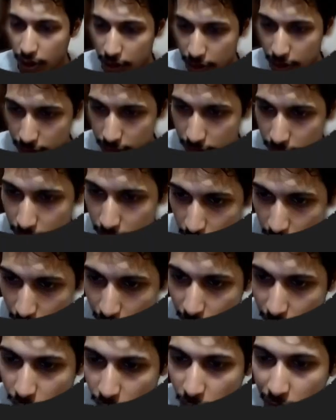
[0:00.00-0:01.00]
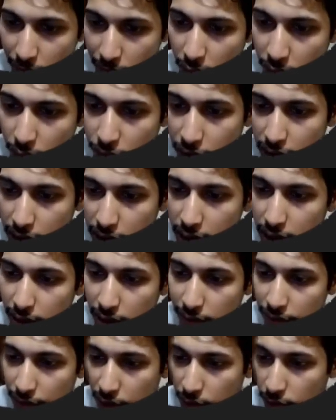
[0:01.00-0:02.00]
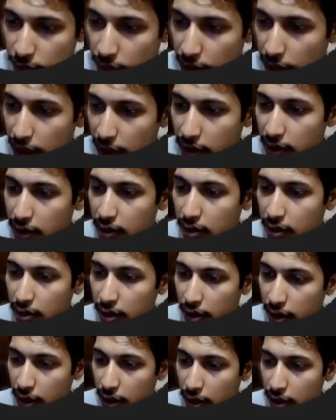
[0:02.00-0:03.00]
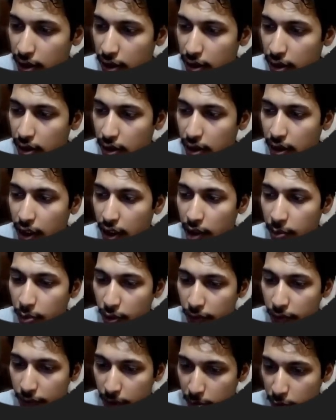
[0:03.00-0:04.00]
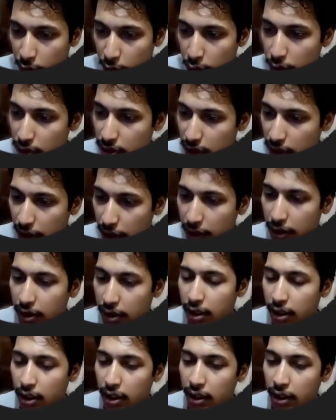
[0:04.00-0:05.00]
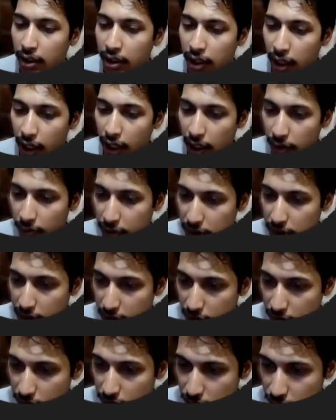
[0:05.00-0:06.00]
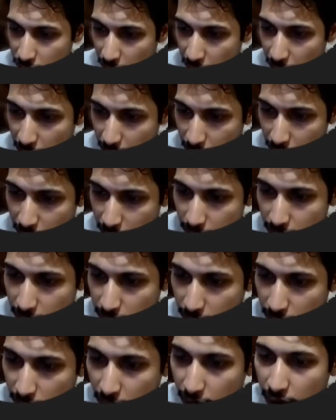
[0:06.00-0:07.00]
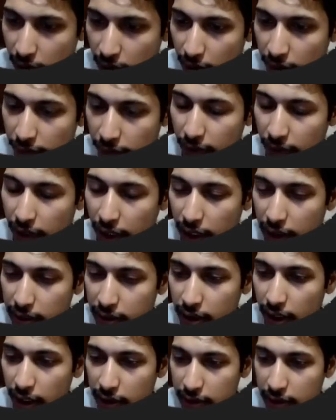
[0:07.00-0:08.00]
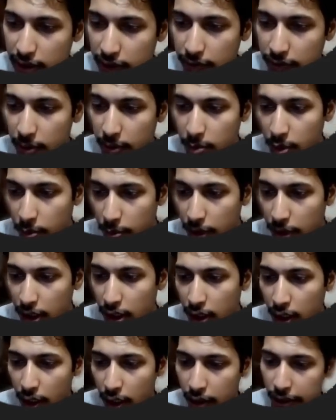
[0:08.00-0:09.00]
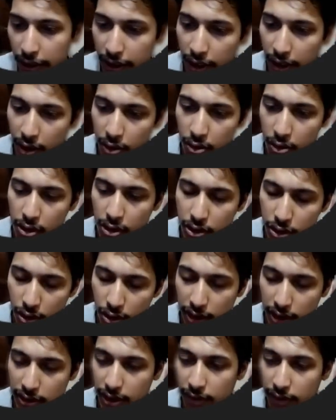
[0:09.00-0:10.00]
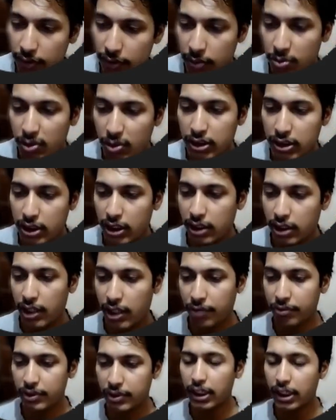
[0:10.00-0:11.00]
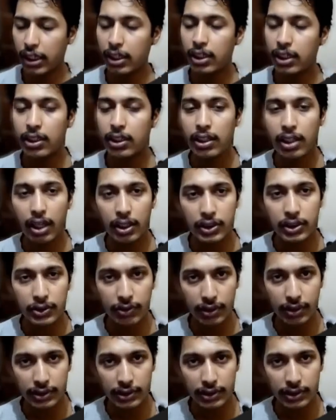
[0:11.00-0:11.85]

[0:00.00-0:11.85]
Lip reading: What we do first? First we take the 3 input from the user side and we check if A is less than from the B and A also less than from the C. Then we say answer is the A.